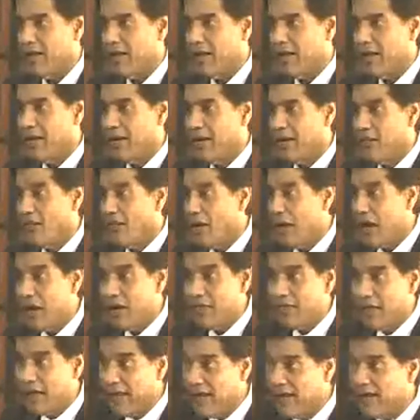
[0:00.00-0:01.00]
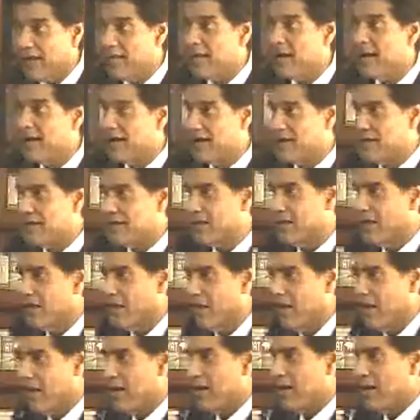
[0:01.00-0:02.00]
One of the elements.
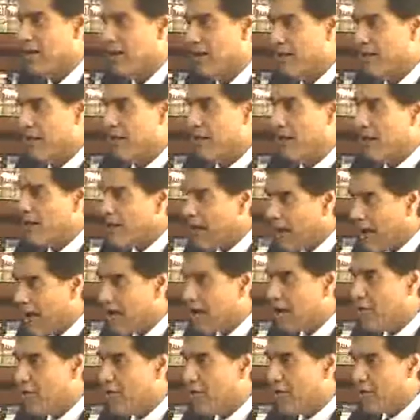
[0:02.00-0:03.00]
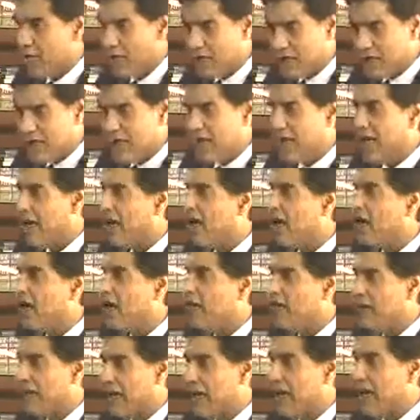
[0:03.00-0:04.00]
The argument was there are
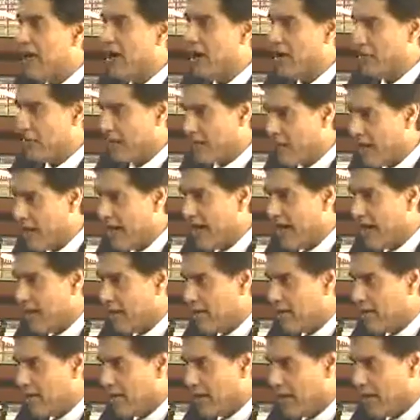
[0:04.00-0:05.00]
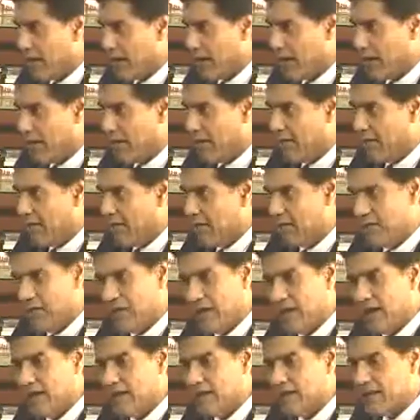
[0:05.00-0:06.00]
three elements. One
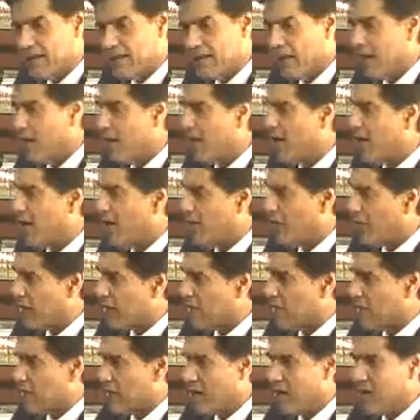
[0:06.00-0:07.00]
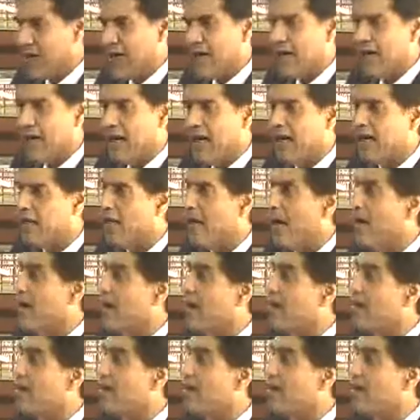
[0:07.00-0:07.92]
is works contract, another is